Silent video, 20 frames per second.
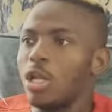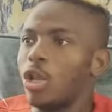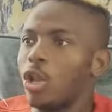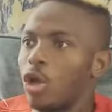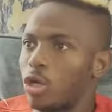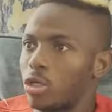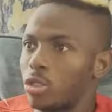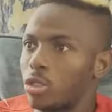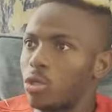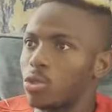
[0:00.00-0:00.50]
a
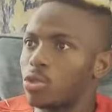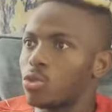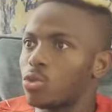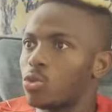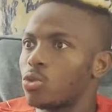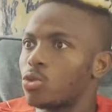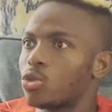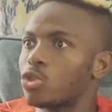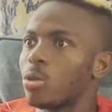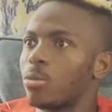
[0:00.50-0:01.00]
lot
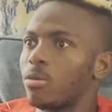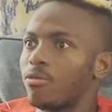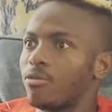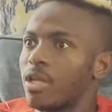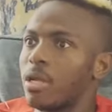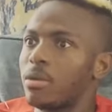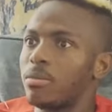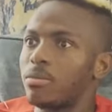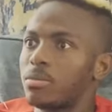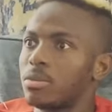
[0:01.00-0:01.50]
also, some of
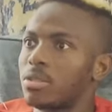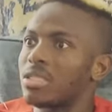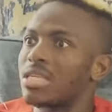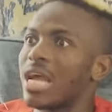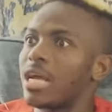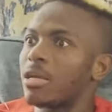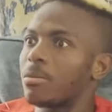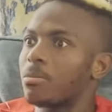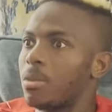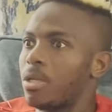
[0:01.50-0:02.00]
them
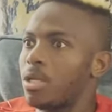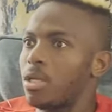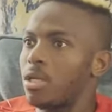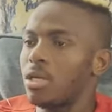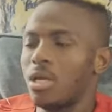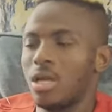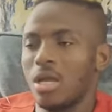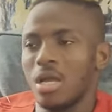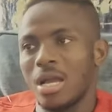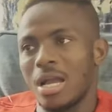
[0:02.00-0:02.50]
tag me,
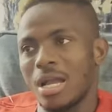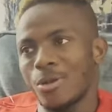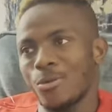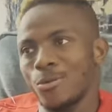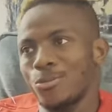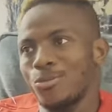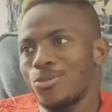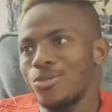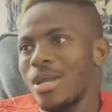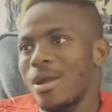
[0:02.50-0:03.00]
I
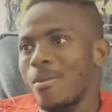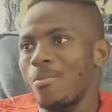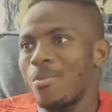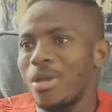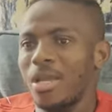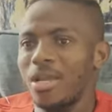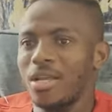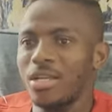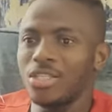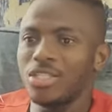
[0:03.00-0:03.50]
go to their
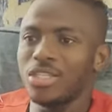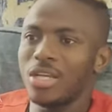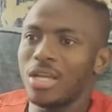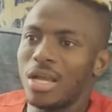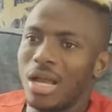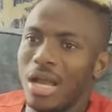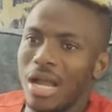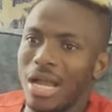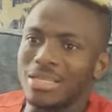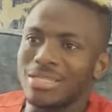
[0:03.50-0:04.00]
page,
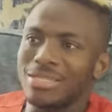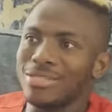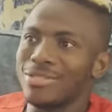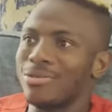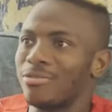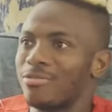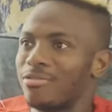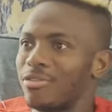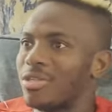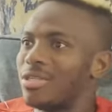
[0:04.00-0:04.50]
I see
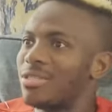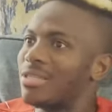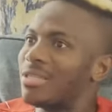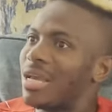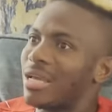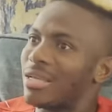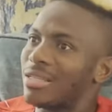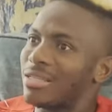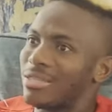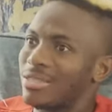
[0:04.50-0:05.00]
some funny thing,
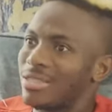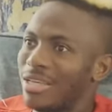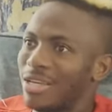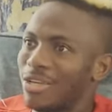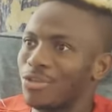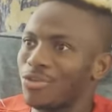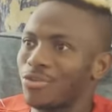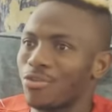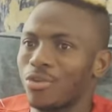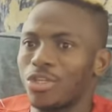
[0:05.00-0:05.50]
I take
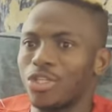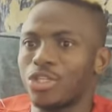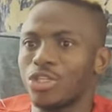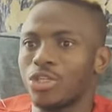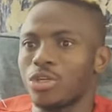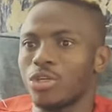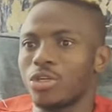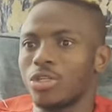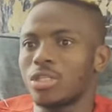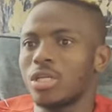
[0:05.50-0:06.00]
a
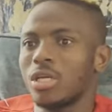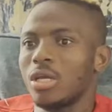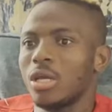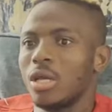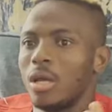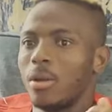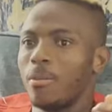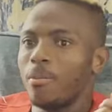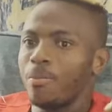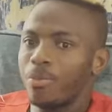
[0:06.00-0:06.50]
screenshot,
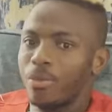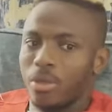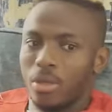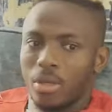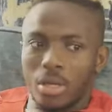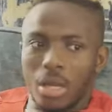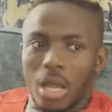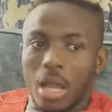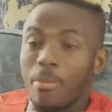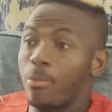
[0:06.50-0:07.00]

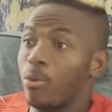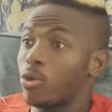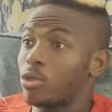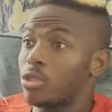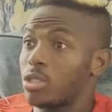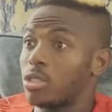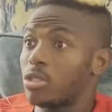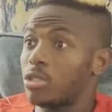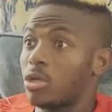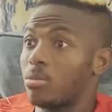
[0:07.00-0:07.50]
I
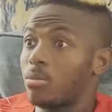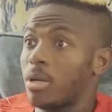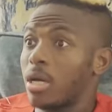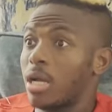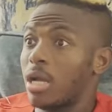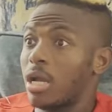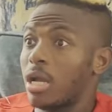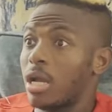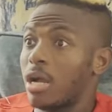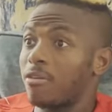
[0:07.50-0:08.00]
post it on
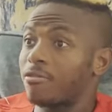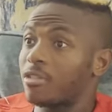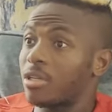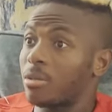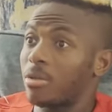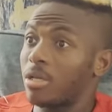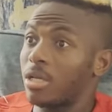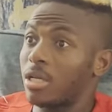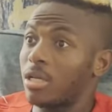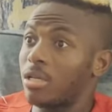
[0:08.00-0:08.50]
my, after
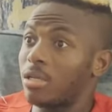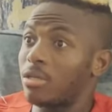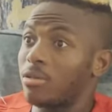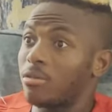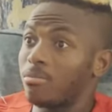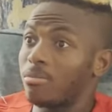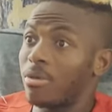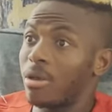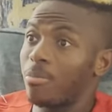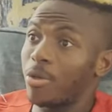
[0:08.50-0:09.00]
my
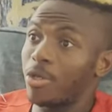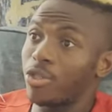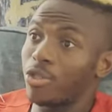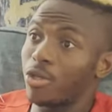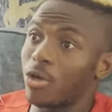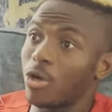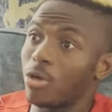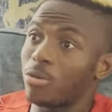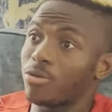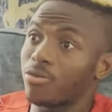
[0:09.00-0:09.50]
picture
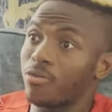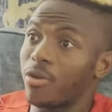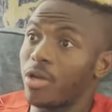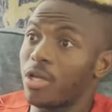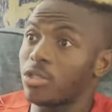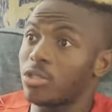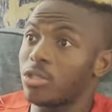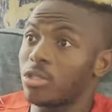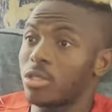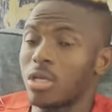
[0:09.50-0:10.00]
comes
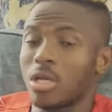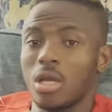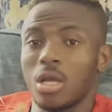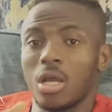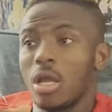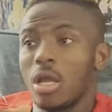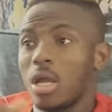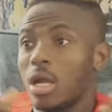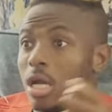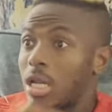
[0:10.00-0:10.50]
first,
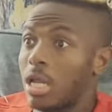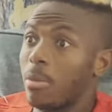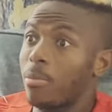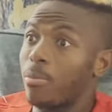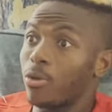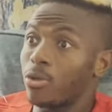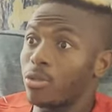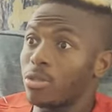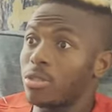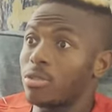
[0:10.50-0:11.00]
and I
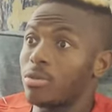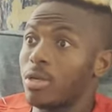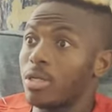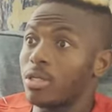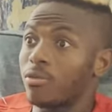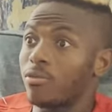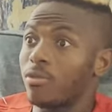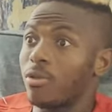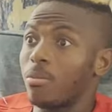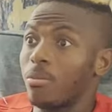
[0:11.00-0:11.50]
post the
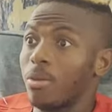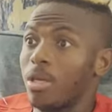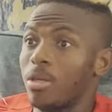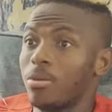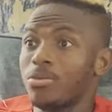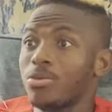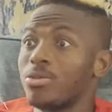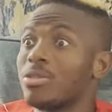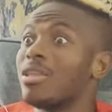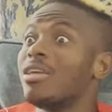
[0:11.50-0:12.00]
rest of the
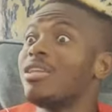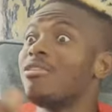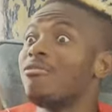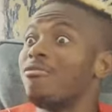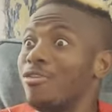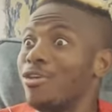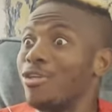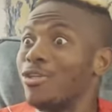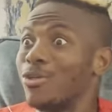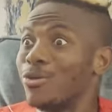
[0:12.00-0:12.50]
memes, then the
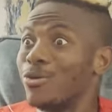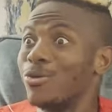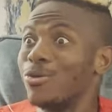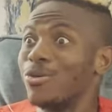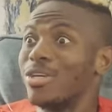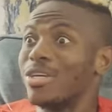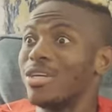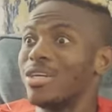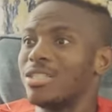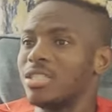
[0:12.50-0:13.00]
video,
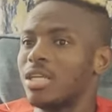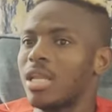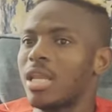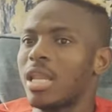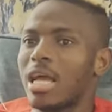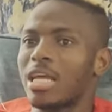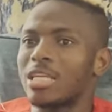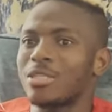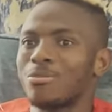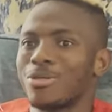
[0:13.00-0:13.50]
the
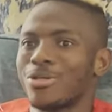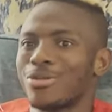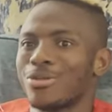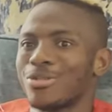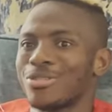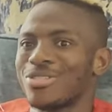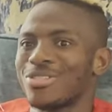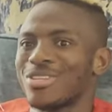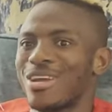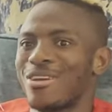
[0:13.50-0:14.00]
last,
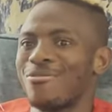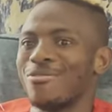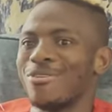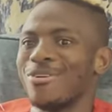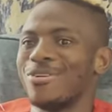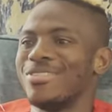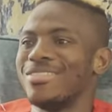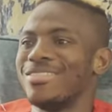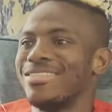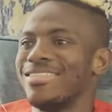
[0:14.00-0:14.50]
because I
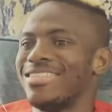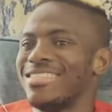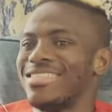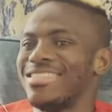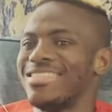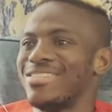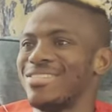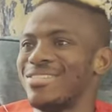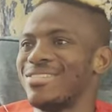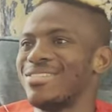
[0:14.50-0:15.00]
felt
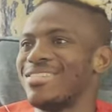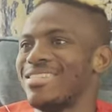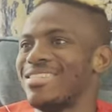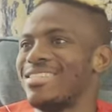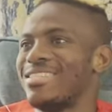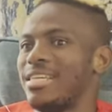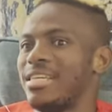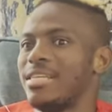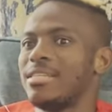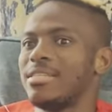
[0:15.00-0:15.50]

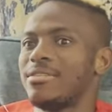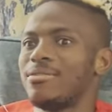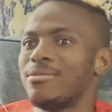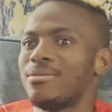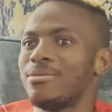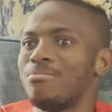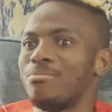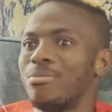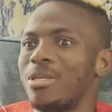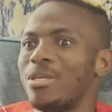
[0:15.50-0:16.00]

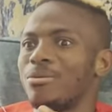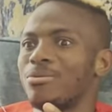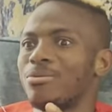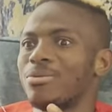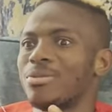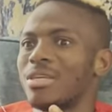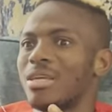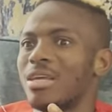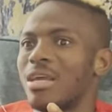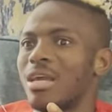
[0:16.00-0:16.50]
these
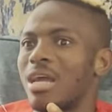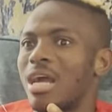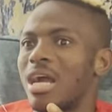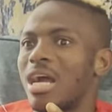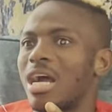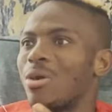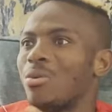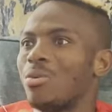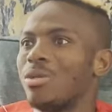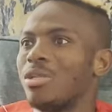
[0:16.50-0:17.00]
memes
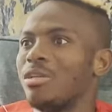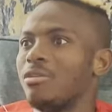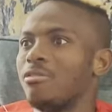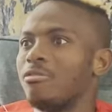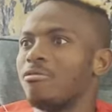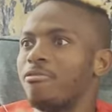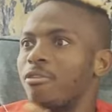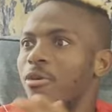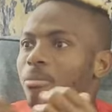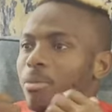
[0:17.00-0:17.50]
are really,
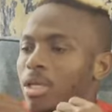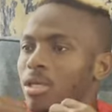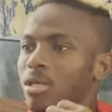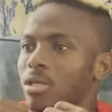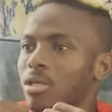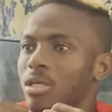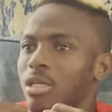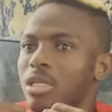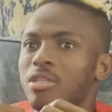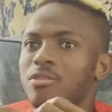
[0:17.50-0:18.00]
for me,
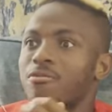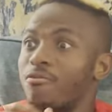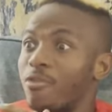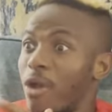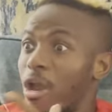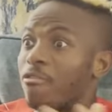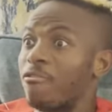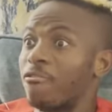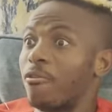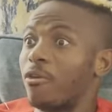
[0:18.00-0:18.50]
is
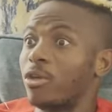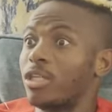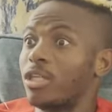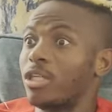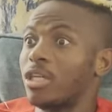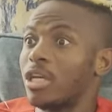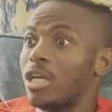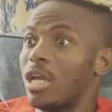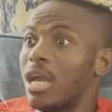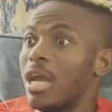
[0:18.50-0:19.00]
very
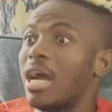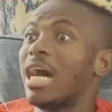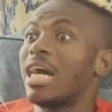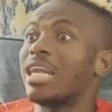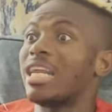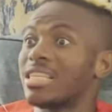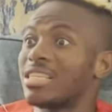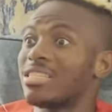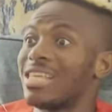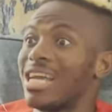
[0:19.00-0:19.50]
funny.
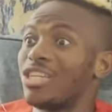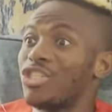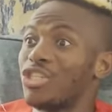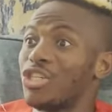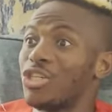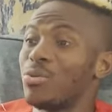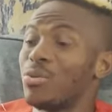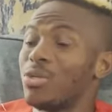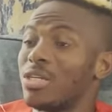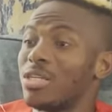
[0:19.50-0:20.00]
And as a
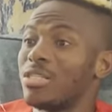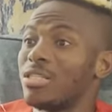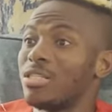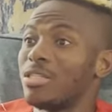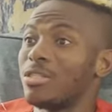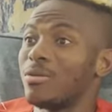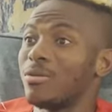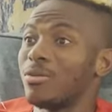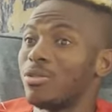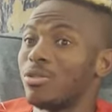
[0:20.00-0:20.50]
Nigerian,
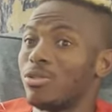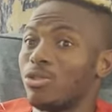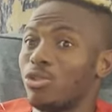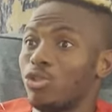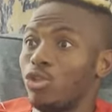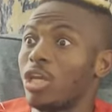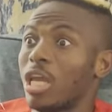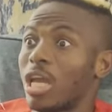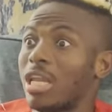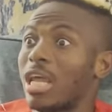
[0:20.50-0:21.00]

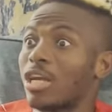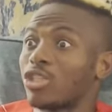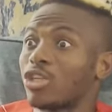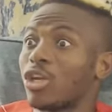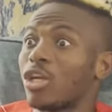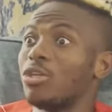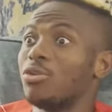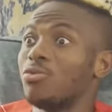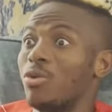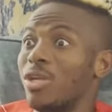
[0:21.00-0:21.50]
you can
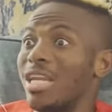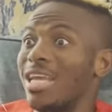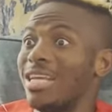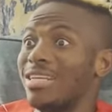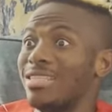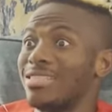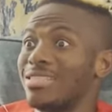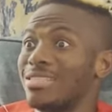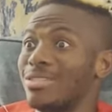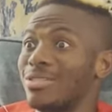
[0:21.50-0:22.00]
actually
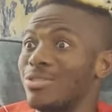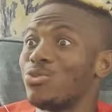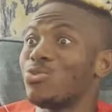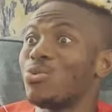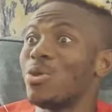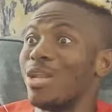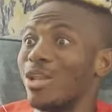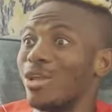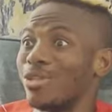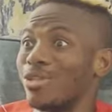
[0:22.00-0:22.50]
relate
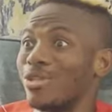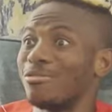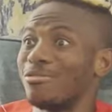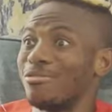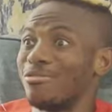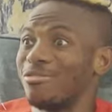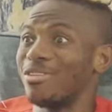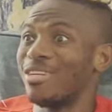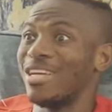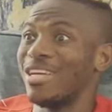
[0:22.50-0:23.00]
to a lot of